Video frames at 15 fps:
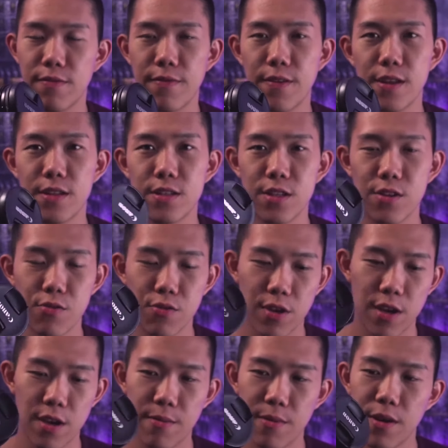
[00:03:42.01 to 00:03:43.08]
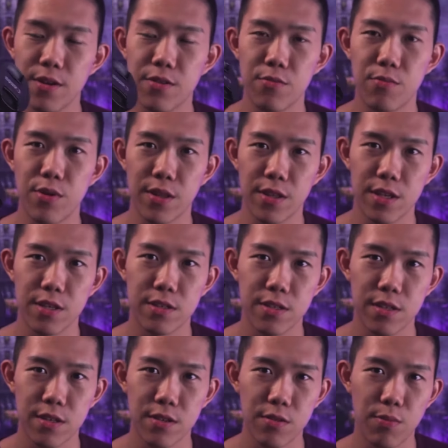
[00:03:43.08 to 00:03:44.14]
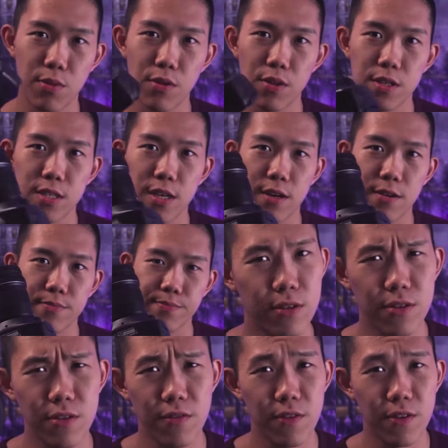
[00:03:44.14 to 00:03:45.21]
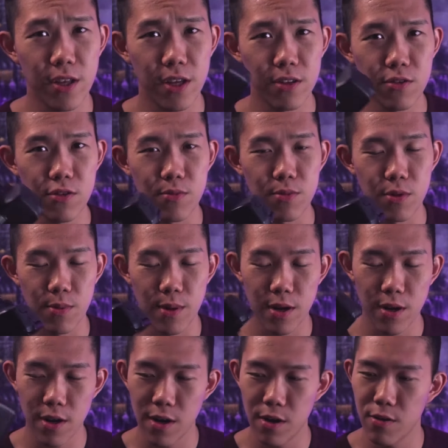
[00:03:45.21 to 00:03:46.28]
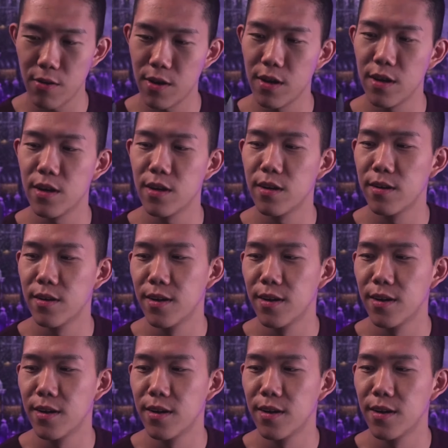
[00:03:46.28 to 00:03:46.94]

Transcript: fancy new camera and you bring this and you pull this out you'll feel like a noob no matter how uh,